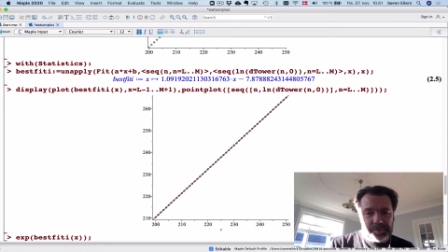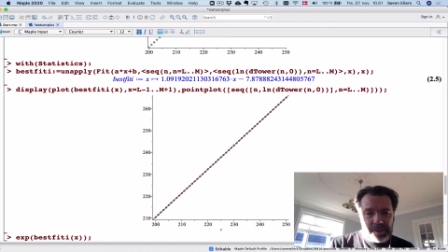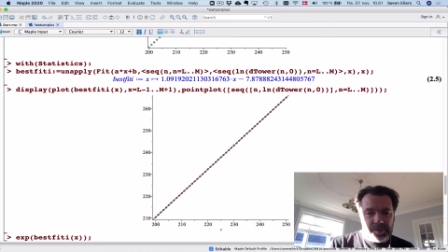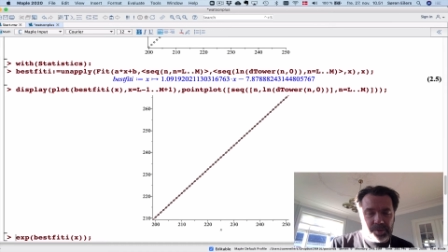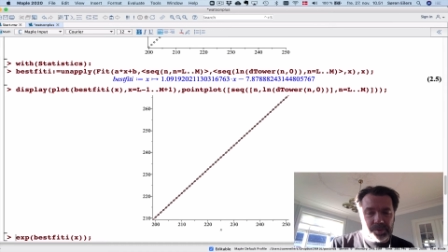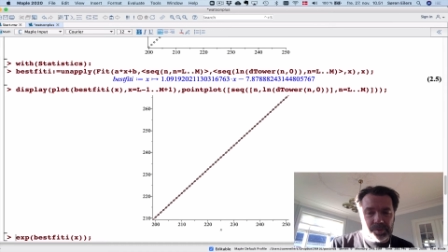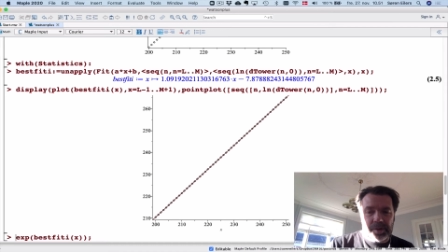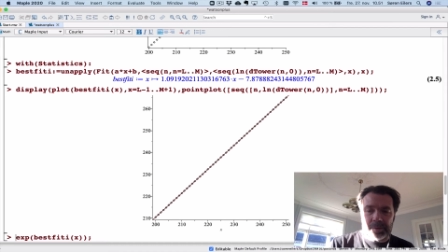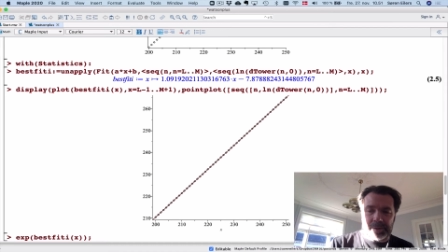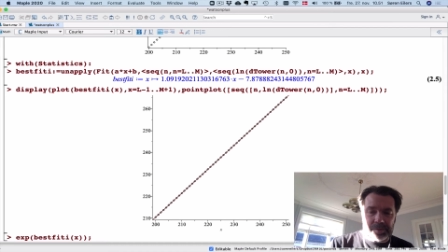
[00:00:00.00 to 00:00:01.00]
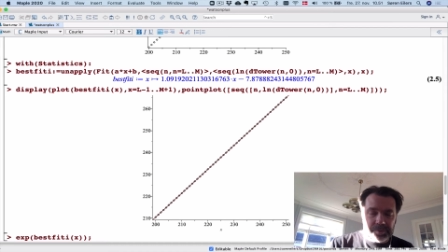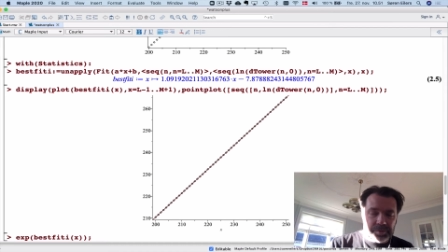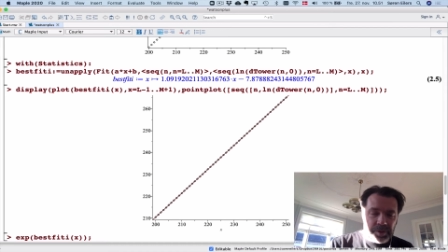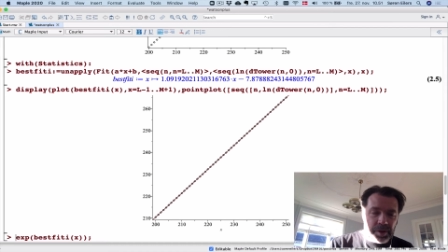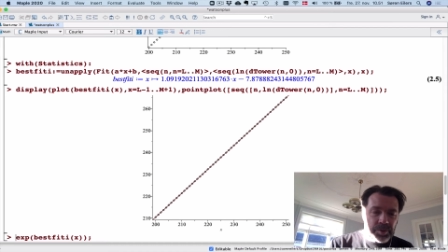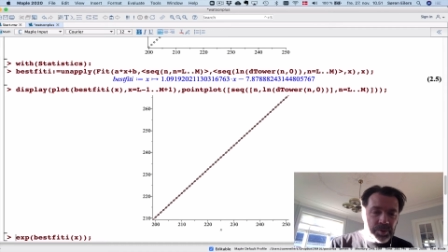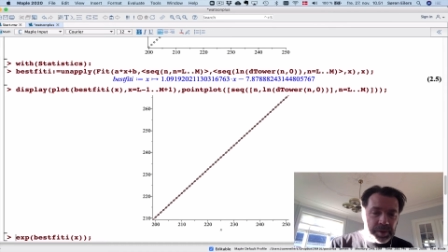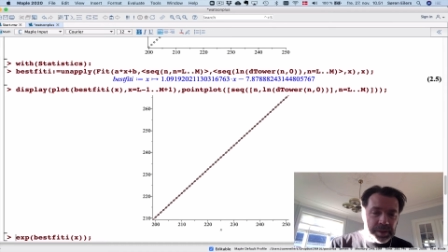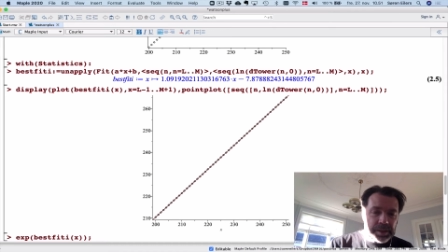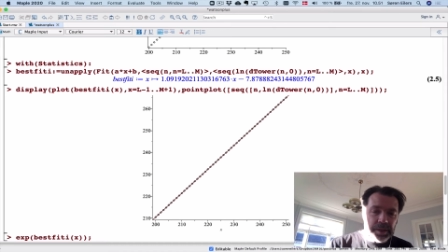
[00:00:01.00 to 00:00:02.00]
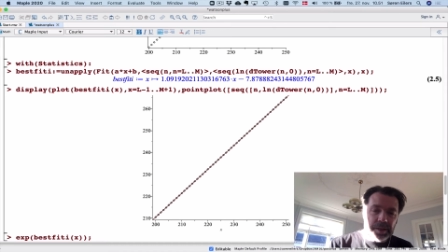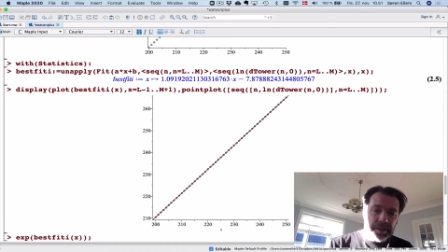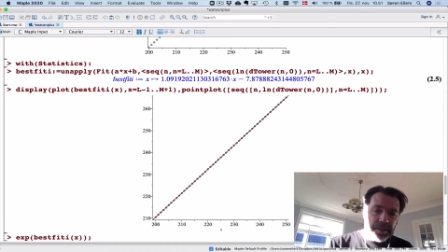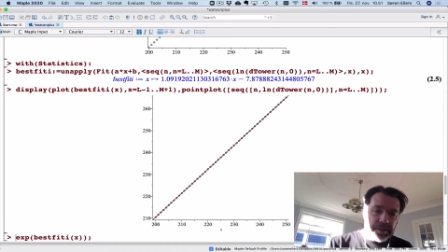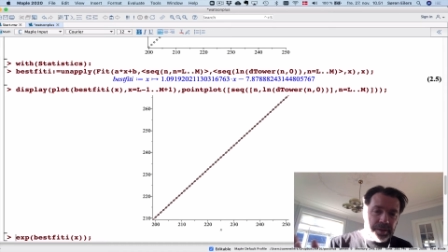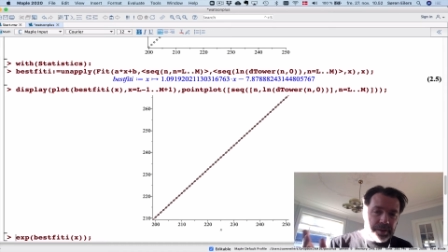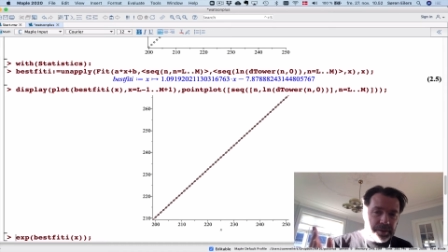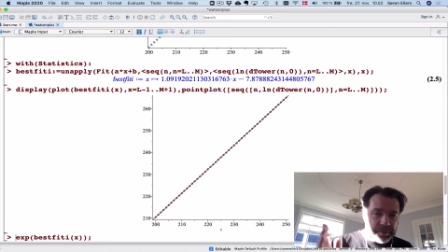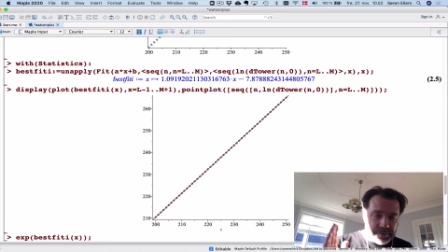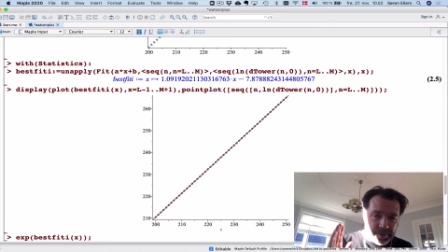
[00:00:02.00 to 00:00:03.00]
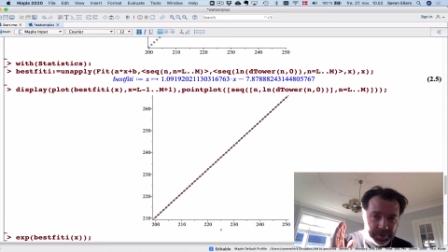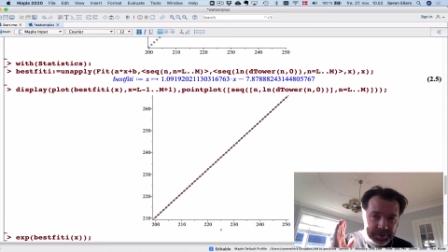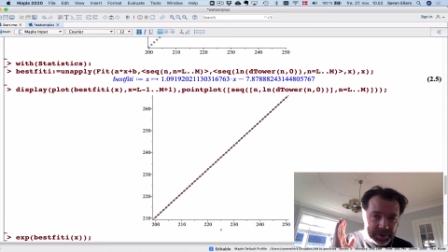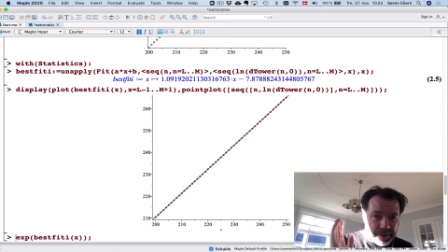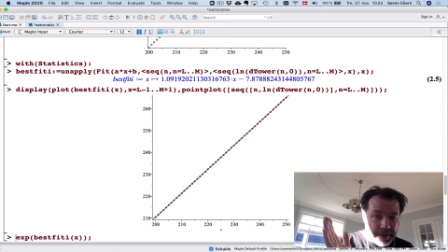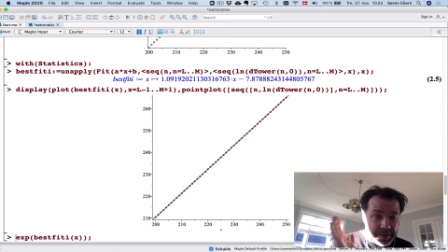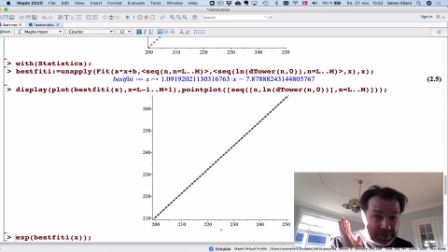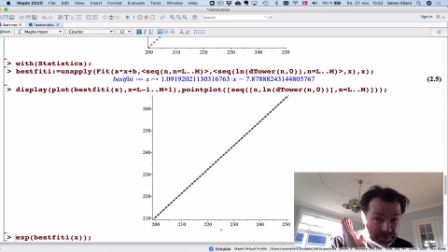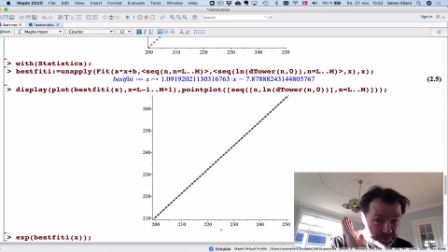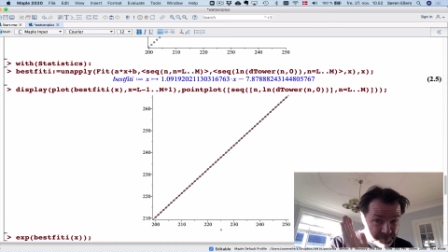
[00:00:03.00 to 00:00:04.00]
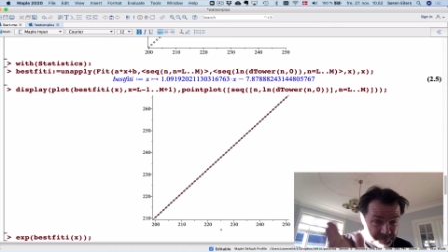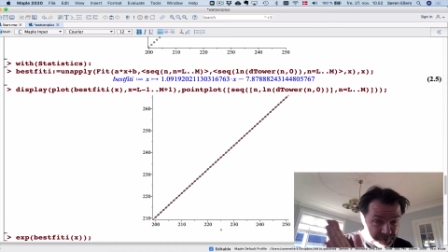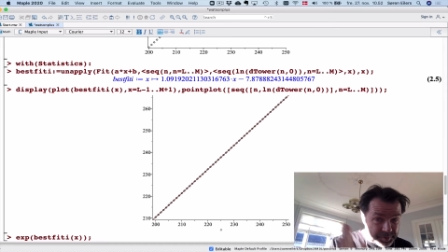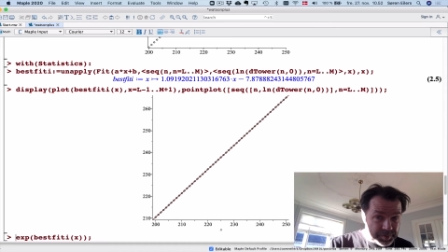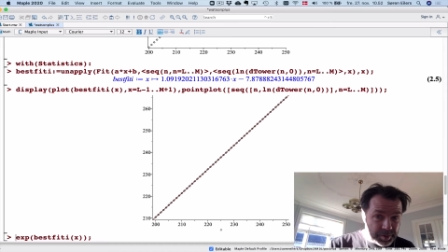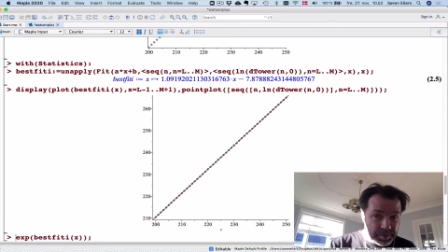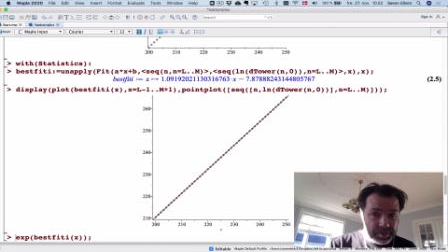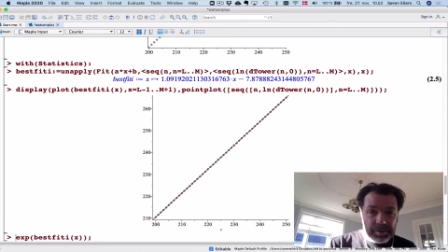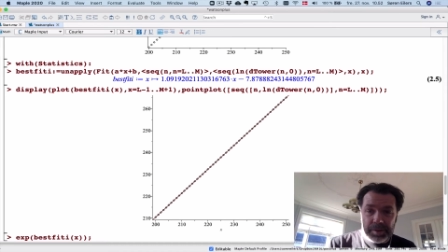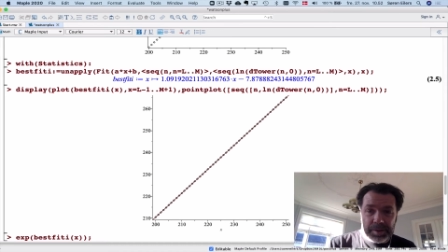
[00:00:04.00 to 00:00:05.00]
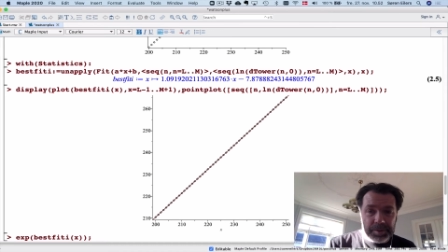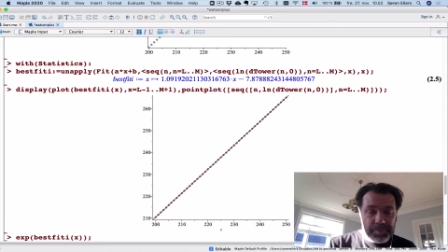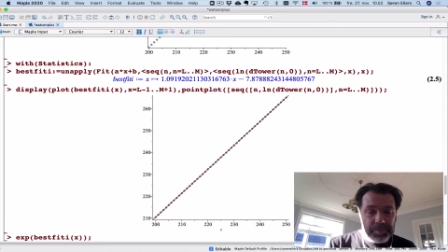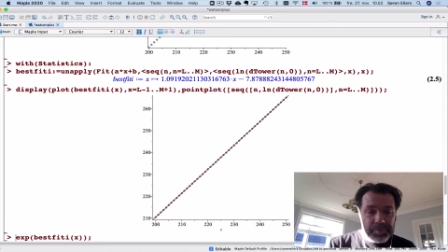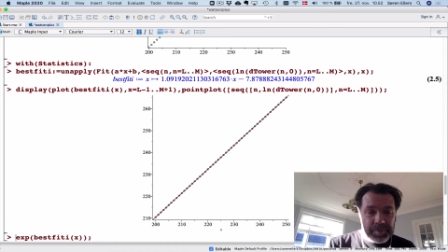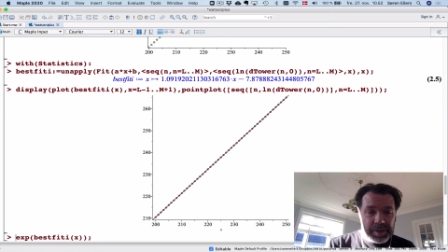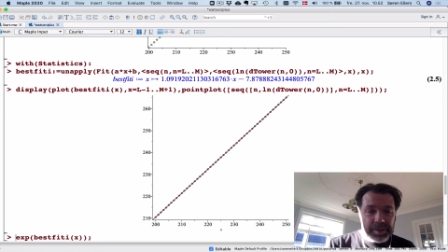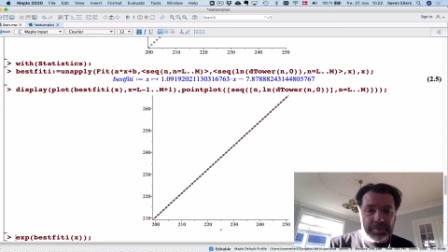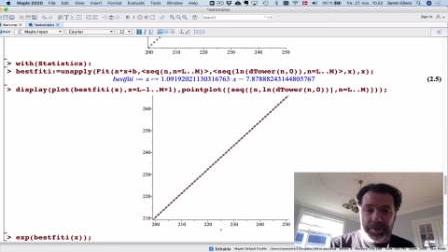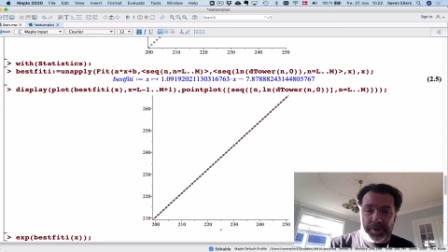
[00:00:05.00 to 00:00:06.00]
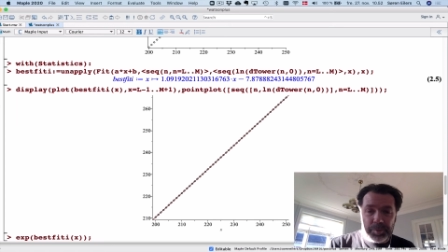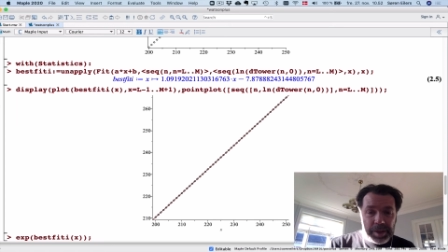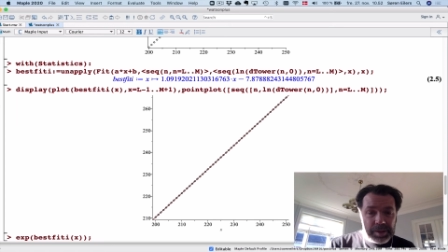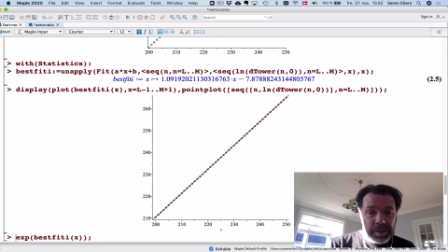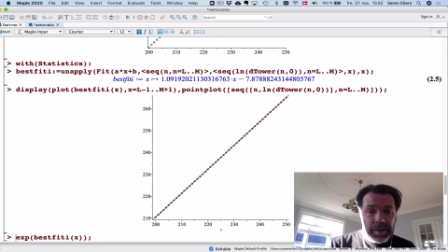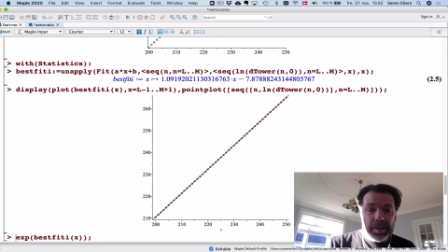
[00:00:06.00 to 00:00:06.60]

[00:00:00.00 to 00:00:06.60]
Right. So I mean, not only uh, does the line fit the um, data very well,